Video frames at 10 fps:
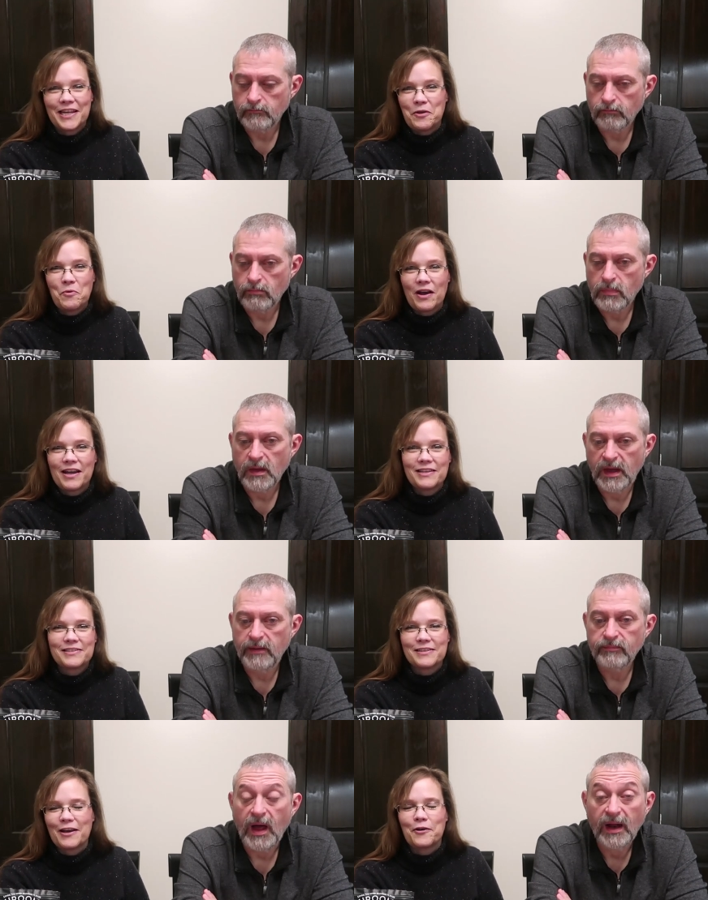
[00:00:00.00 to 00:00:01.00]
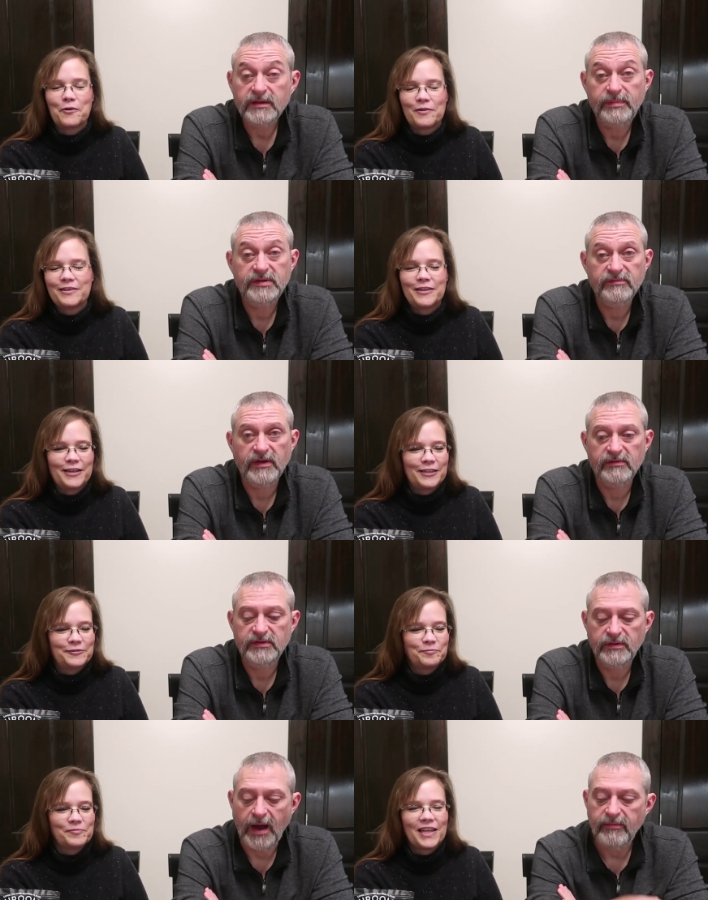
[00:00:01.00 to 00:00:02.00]
Speaker 1: anyway.
Speaker 2: Yeah, so, I like the pizza flavor
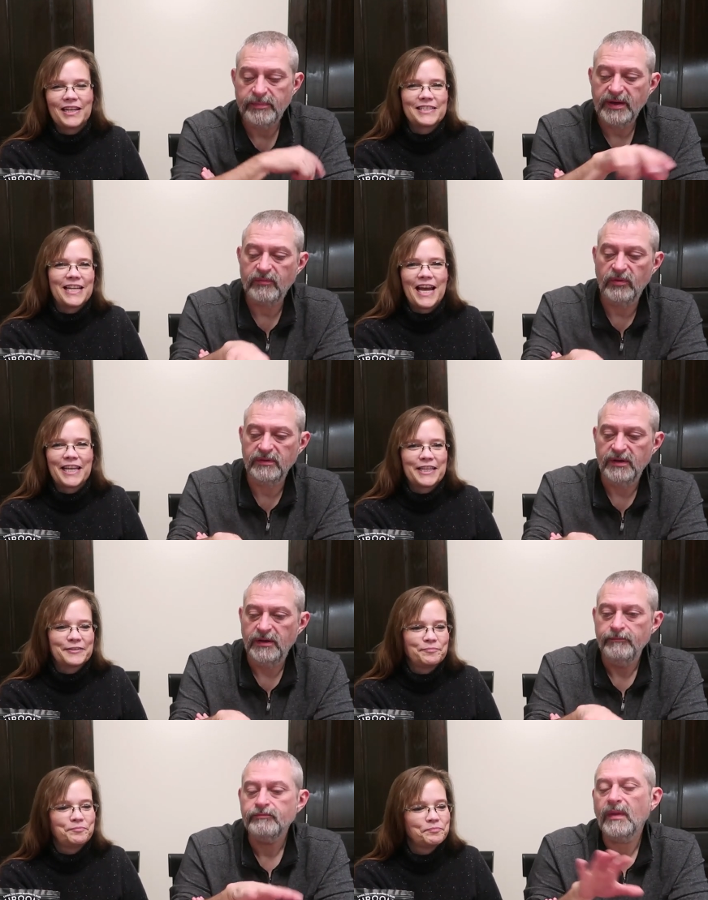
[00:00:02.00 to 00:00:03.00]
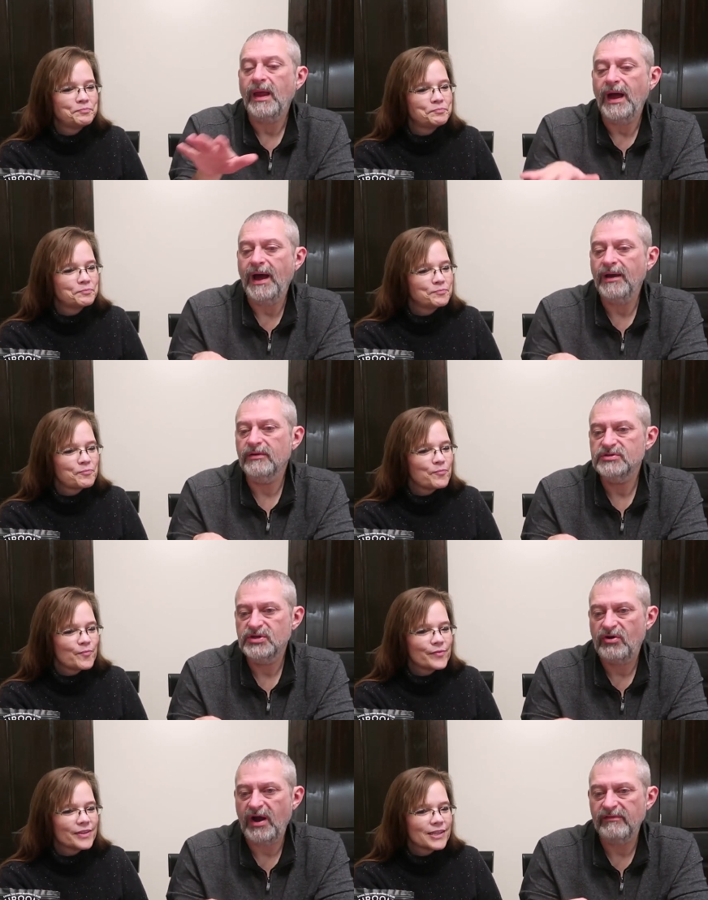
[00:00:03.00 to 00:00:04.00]
too. I would pick Italian. I don't
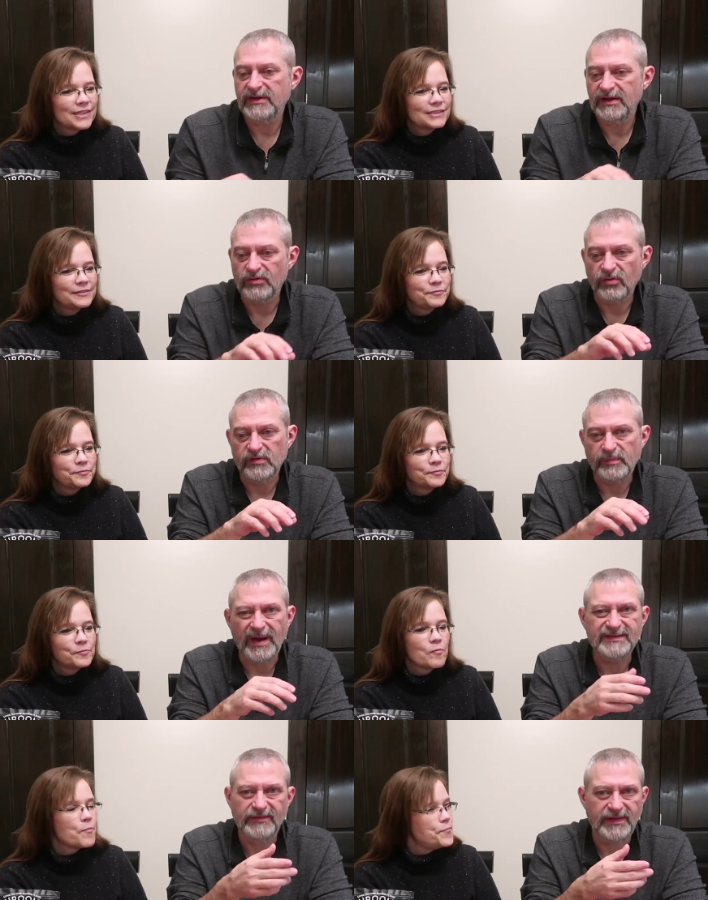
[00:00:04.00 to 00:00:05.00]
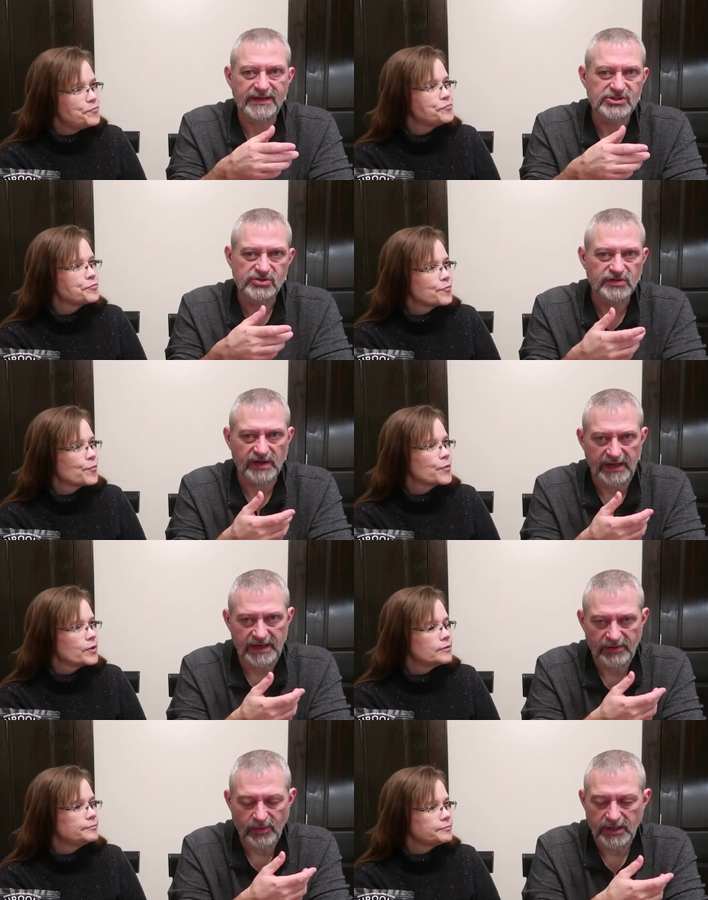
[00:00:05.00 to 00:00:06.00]
gravitate towards spicy things usually
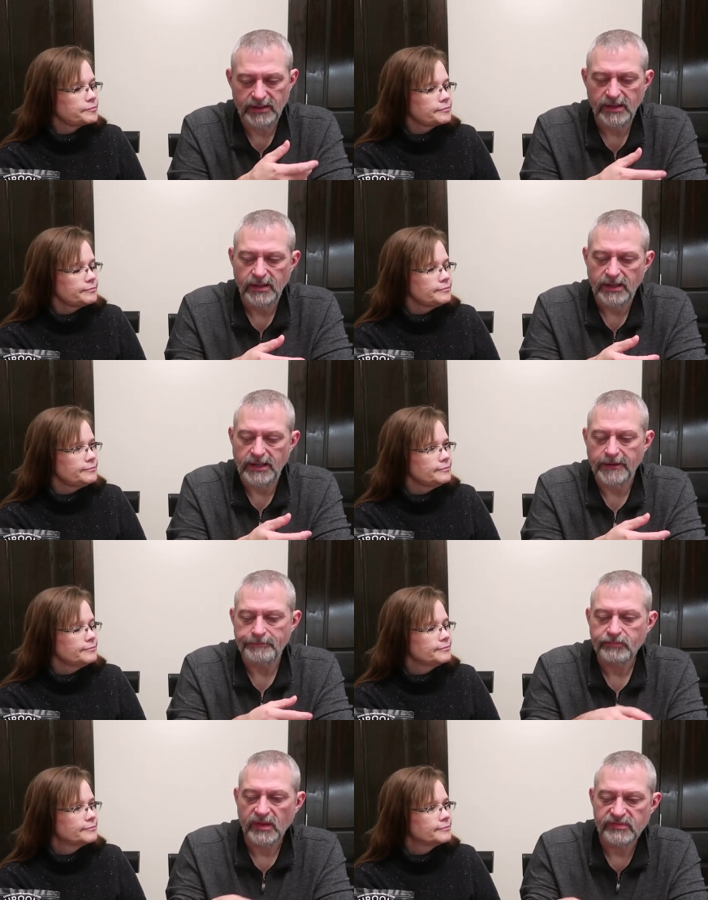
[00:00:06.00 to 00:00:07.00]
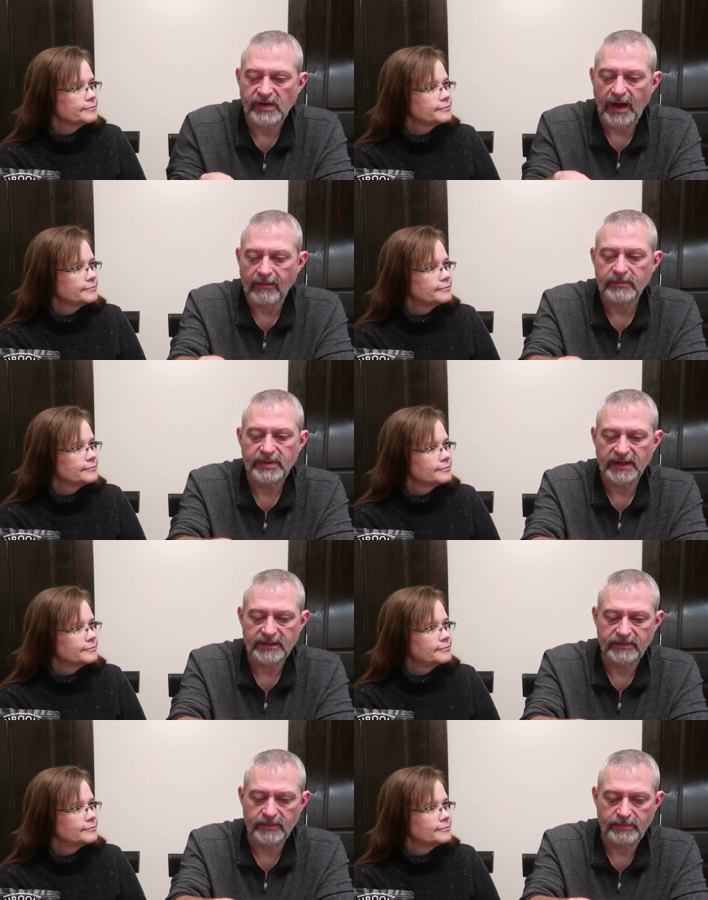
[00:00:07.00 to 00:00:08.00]
anyway. So I would
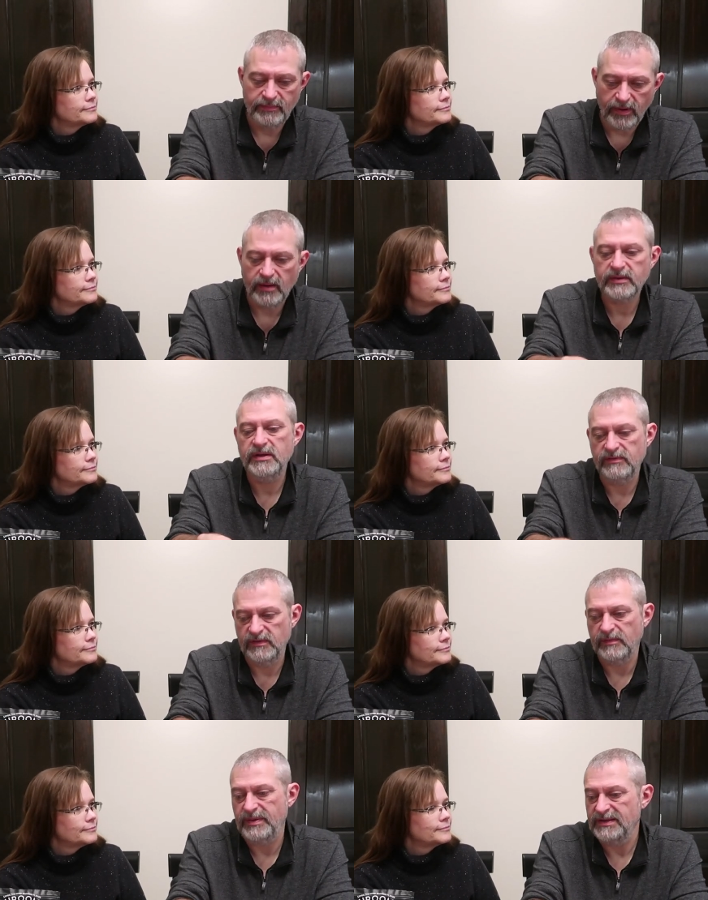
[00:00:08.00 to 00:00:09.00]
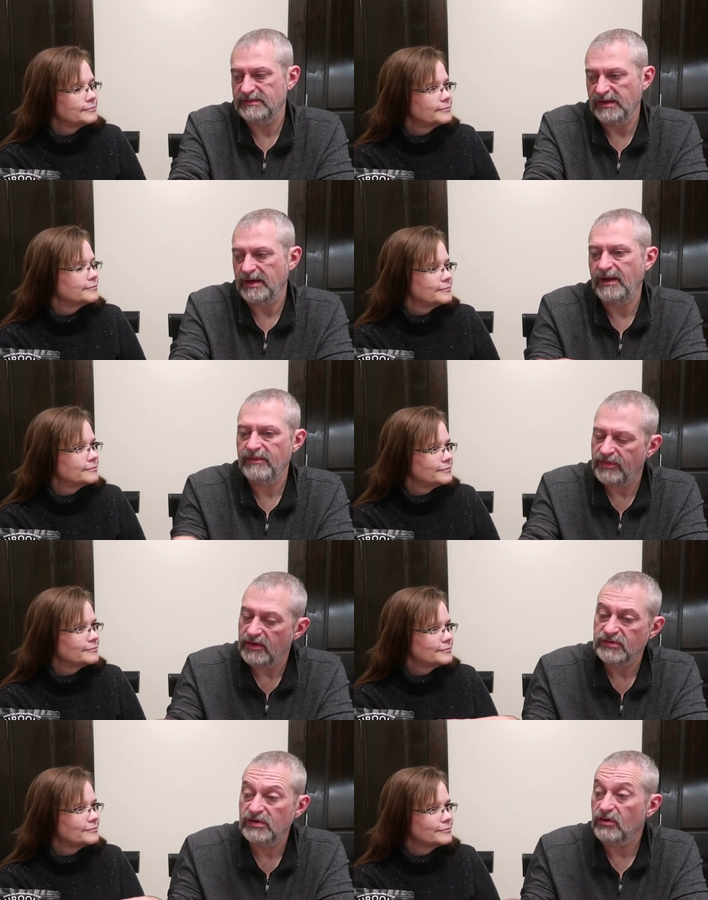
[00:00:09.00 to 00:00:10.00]
pick the barbecue than the pizza, and
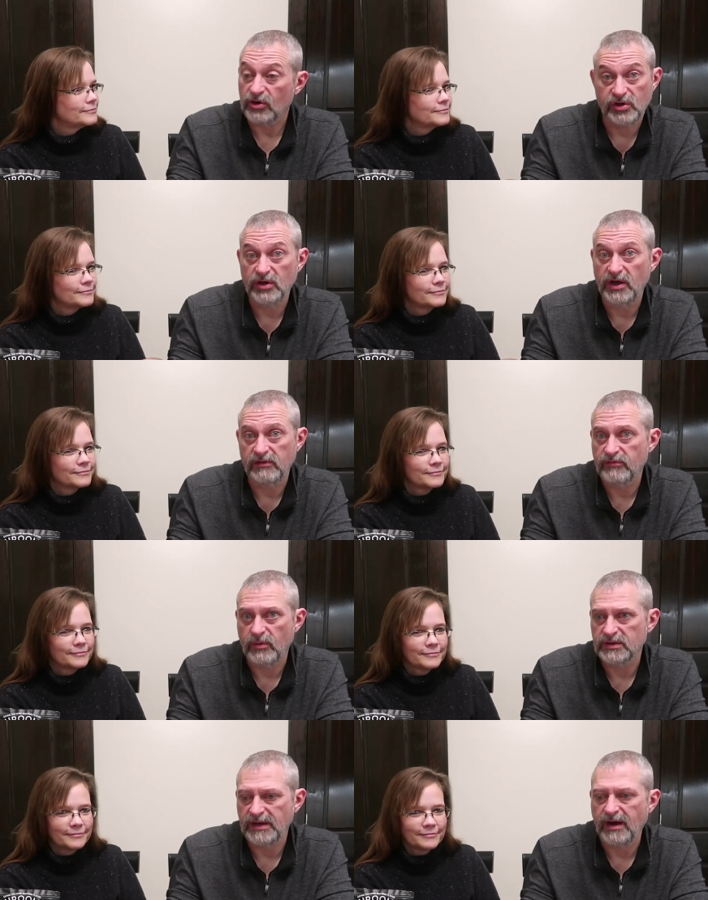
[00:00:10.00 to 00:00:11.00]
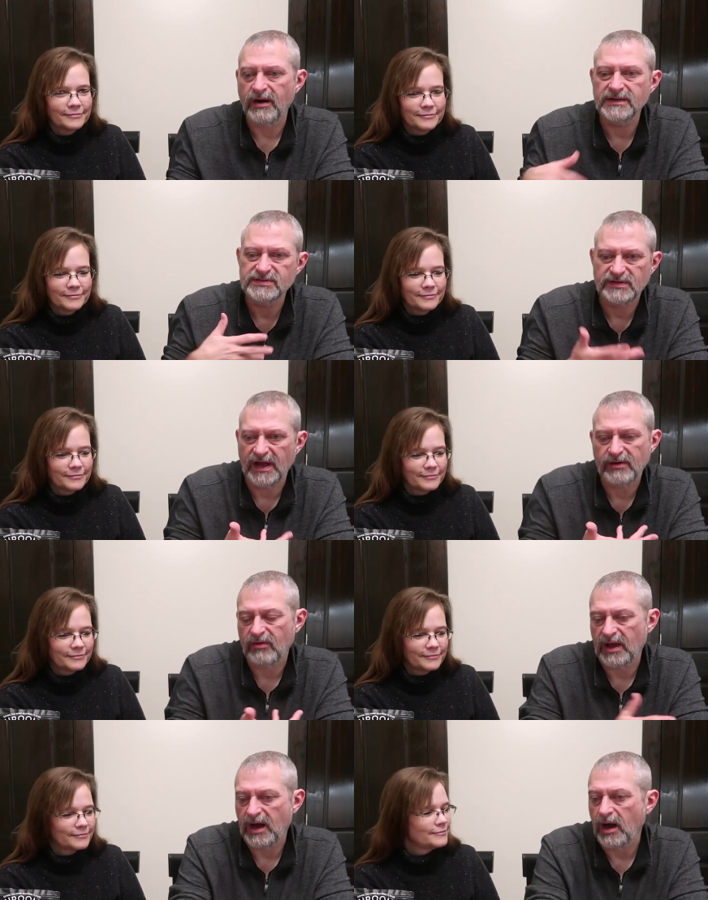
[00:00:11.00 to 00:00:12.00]
those two are good for what they are. I don't
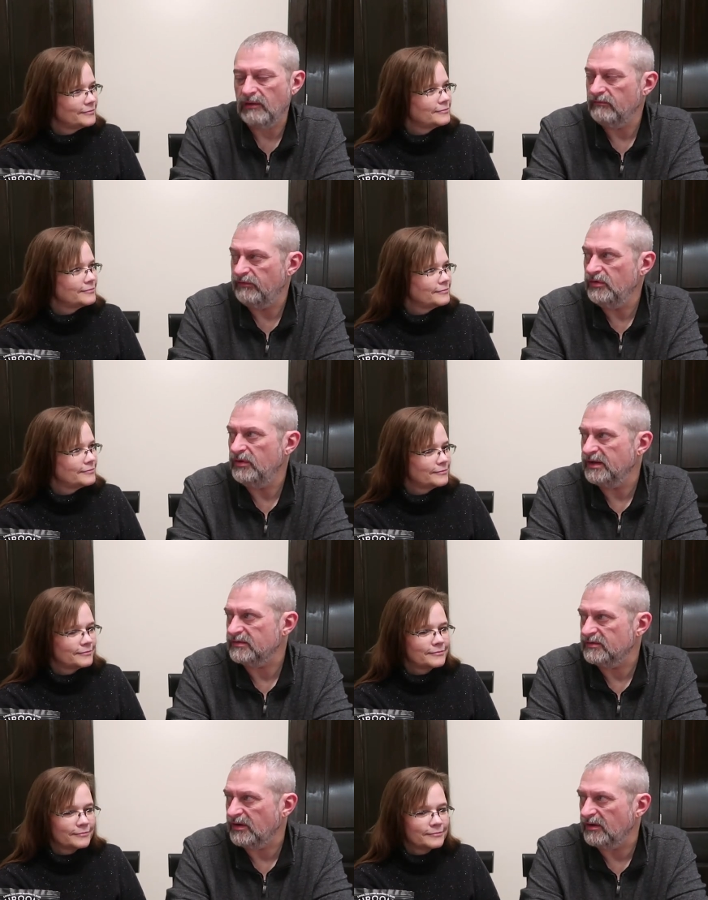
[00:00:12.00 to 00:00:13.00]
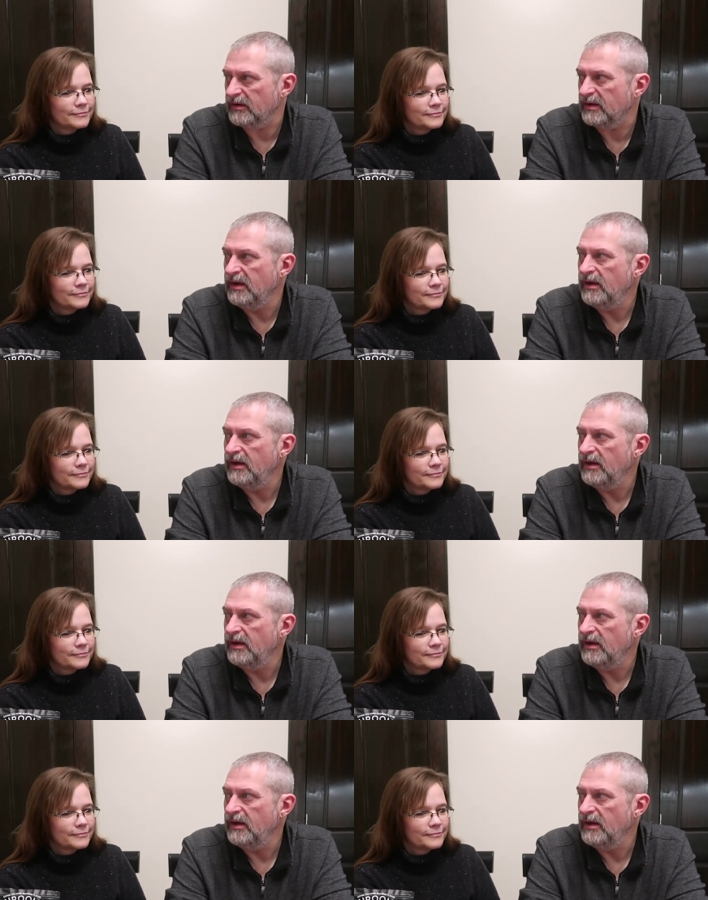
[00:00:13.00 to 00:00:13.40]
like hot food necessarily.